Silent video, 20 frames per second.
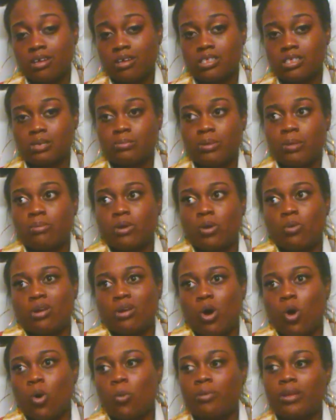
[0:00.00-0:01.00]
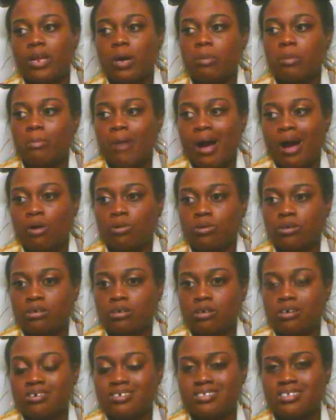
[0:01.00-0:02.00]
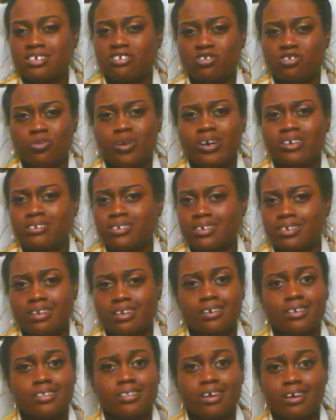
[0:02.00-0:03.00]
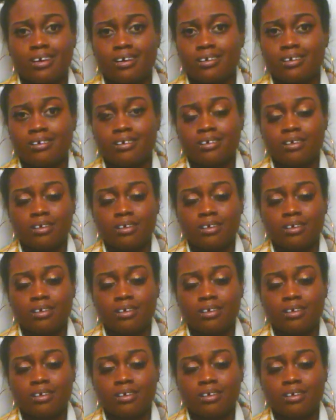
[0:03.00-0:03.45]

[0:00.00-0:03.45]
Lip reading: Some people don't want to open up about a situation like that.